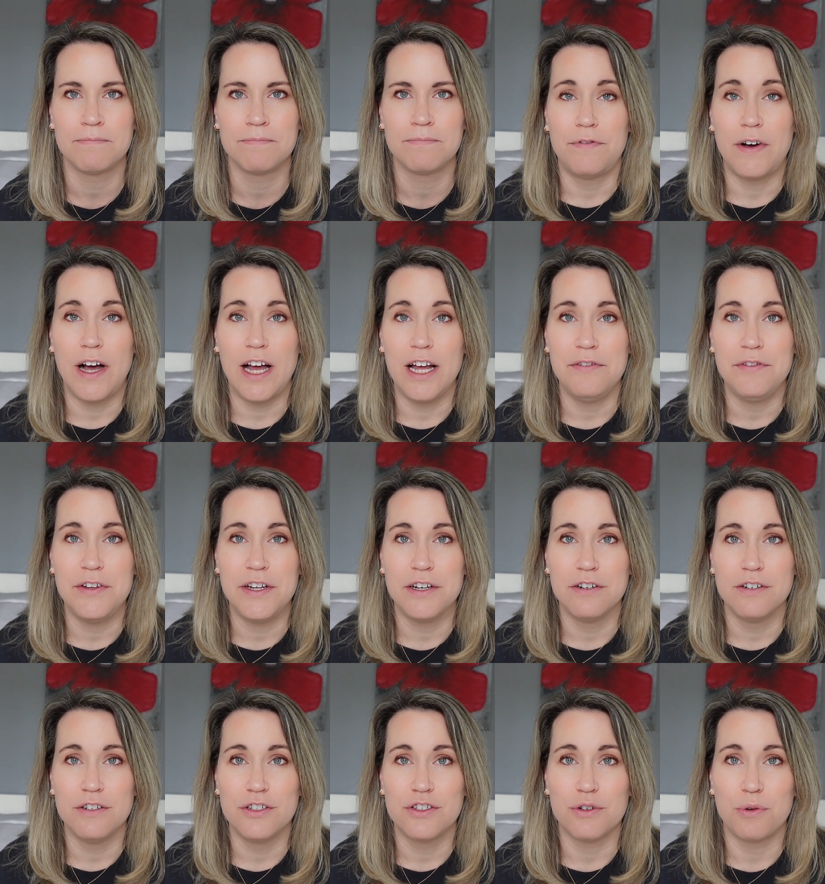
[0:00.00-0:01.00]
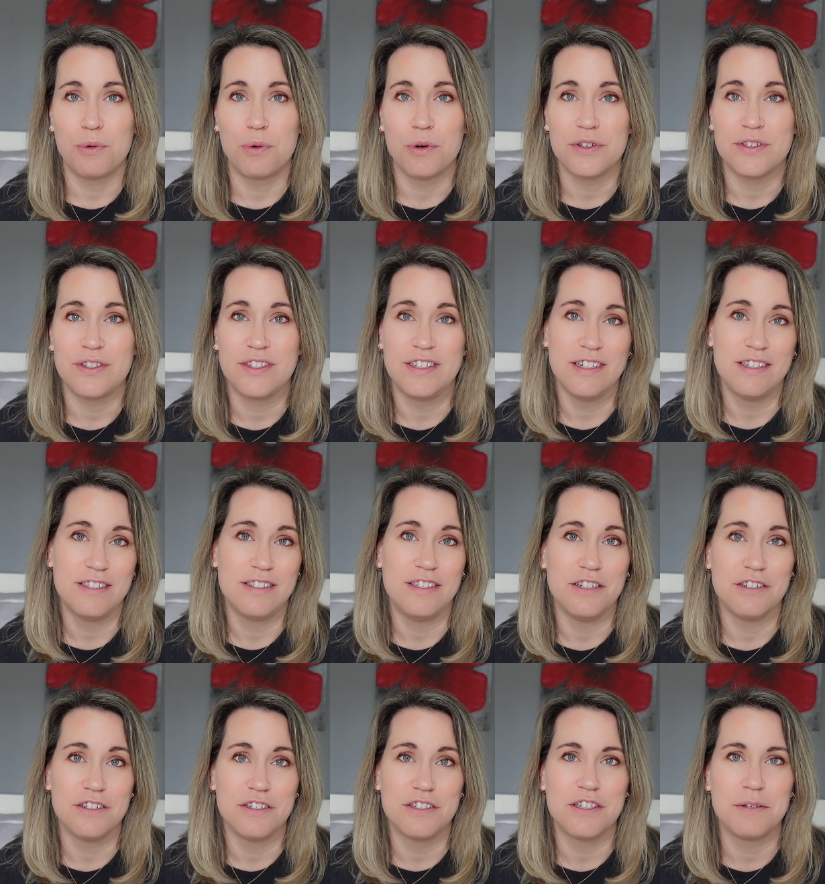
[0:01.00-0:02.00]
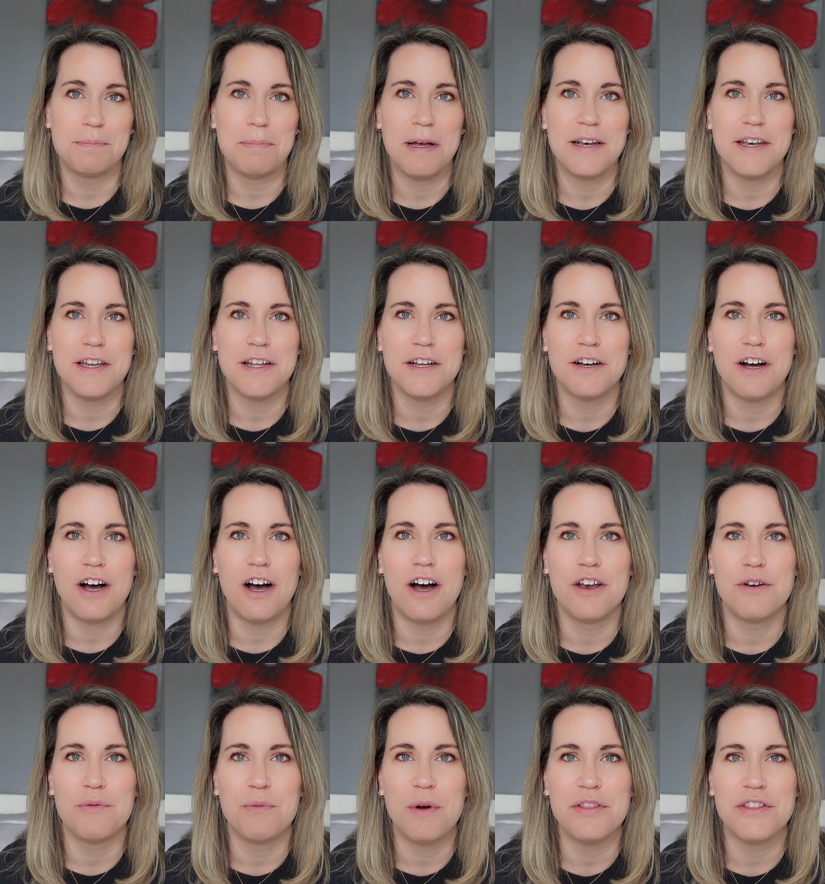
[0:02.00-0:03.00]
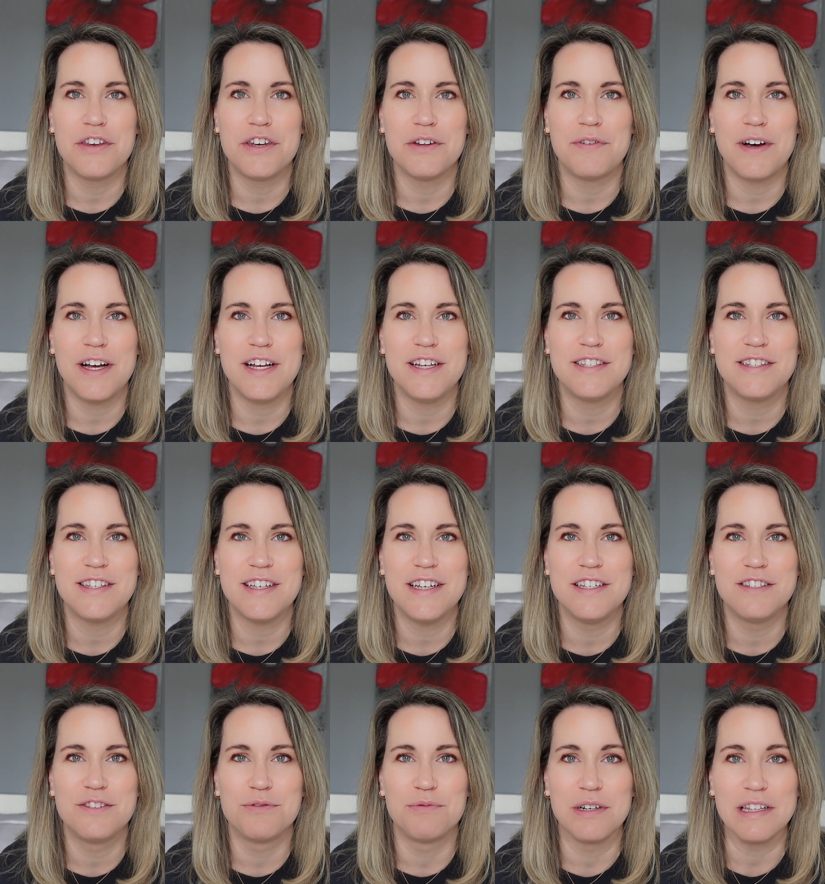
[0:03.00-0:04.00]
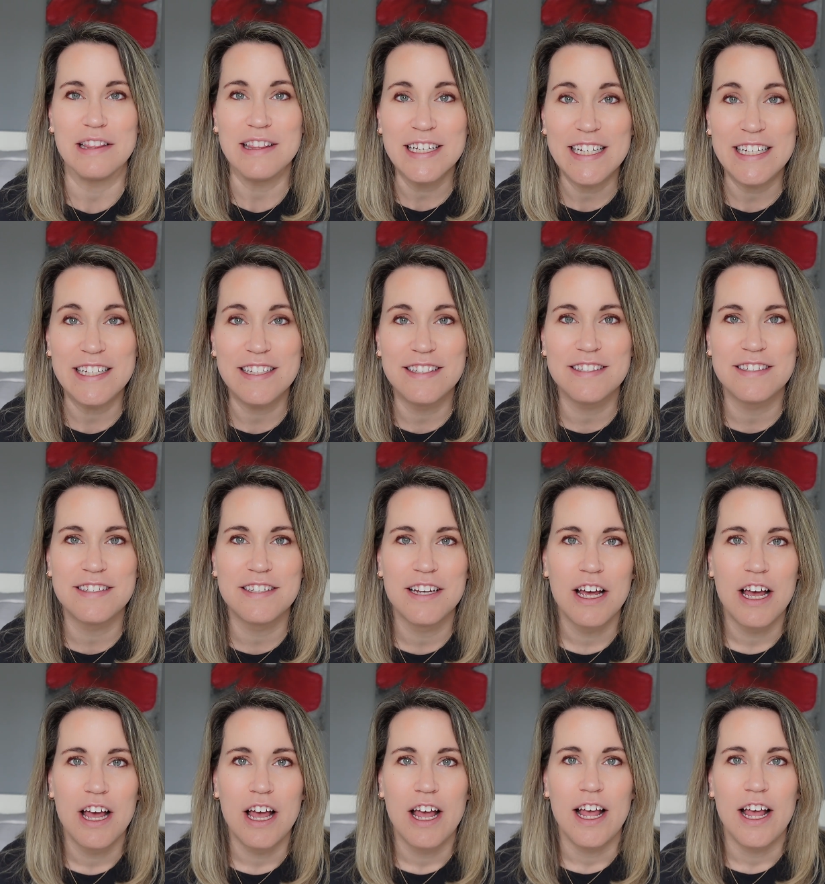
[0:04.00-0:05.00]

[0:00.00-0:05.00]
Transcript: 5 years or 6 years, depending on when the device is released,